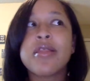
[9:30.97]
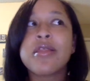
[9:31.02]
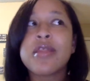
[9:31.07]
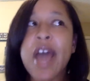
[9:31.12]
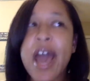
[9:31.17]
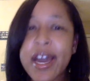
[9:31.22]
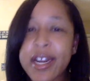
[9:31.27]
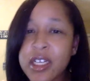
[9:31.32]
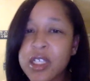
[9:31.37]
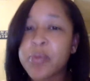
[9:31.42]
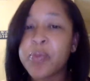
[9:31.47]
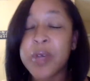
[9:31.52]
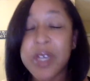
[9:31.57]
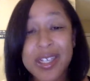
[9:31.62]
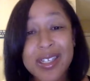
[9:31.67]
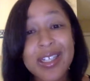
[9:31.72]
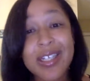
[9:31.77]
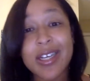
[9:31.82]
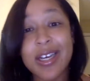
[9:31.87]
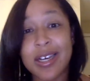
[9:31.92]
That is
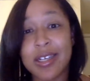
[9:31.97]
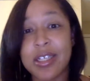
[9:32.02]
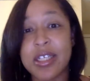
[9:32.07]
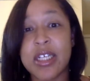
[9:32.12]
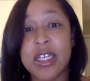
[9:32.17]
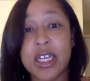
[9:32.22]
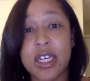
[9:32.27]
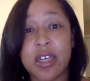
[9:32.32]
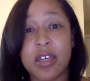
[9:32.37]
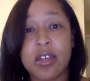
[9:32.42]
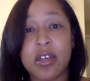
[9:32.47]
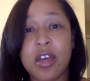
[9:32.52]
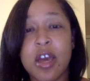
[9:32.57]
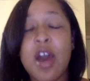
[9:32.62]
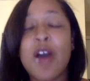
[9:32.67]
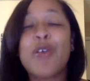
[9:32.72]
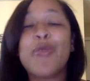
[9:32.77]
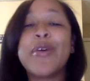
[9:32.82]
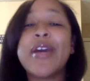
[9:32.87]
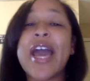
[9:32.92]
PTSD.
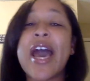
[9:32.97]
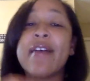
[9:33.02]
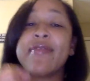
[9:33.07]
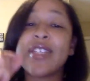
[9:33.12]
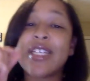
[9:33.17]
We have